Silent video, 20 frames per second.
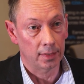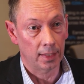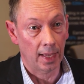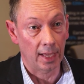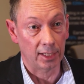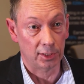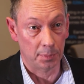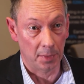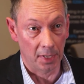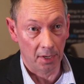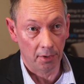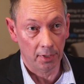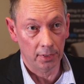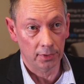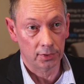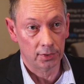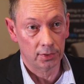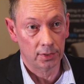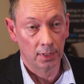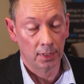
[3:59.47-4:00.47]

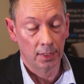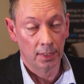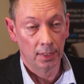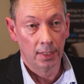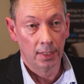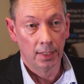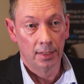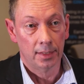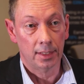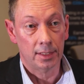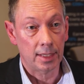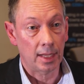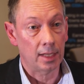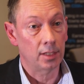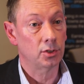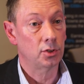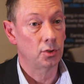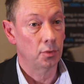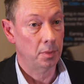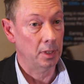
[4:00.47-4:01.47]
experience, the
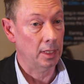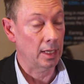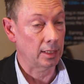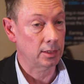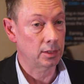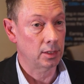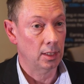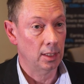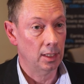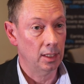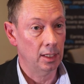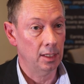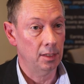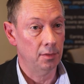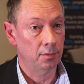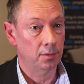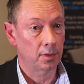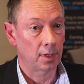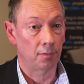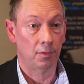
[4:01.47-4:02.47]
tenants who've been asked to
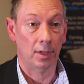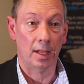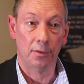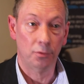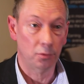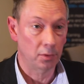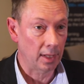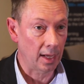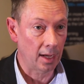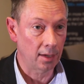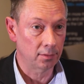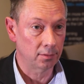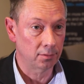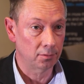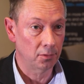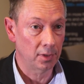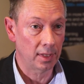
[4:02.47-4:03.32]
leave have left without